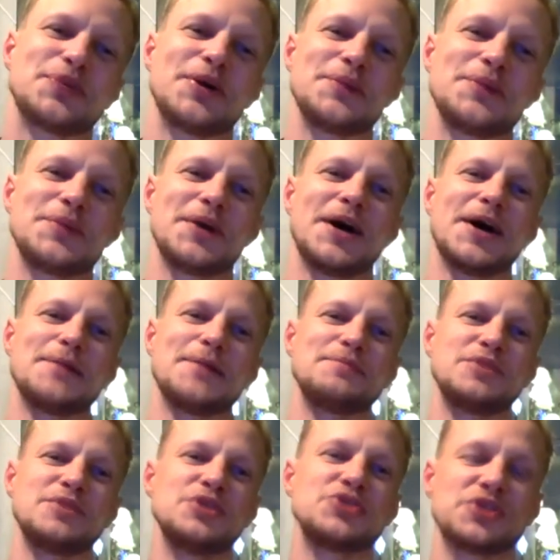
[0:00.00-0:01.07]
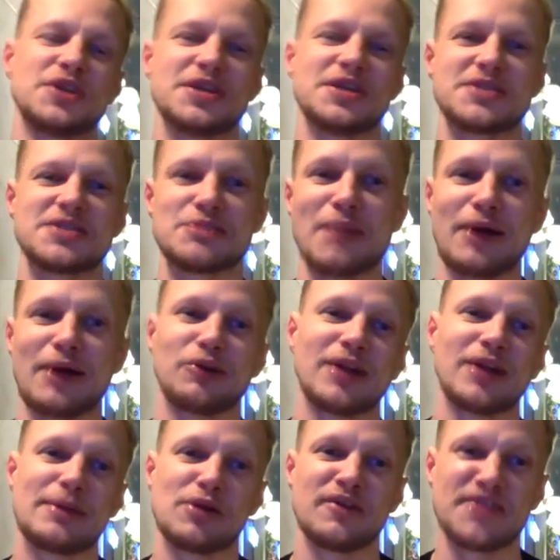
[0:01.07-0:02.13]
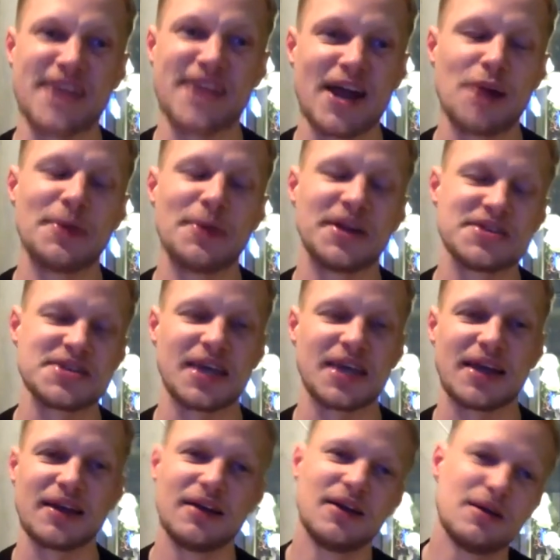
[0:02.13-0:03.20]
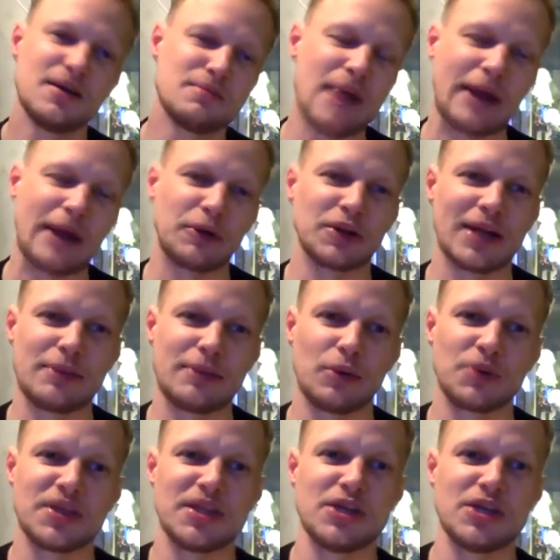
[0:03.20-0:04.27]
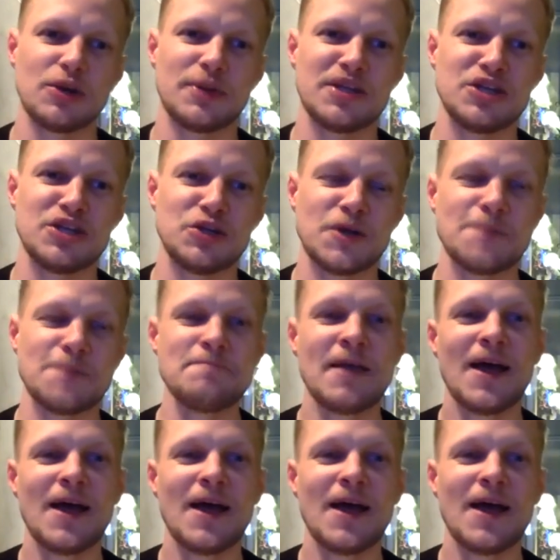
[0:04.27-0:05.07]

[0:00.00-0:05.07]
but um, usually it's, it's migrant labor even there, but it's like migrant labor within the European Union.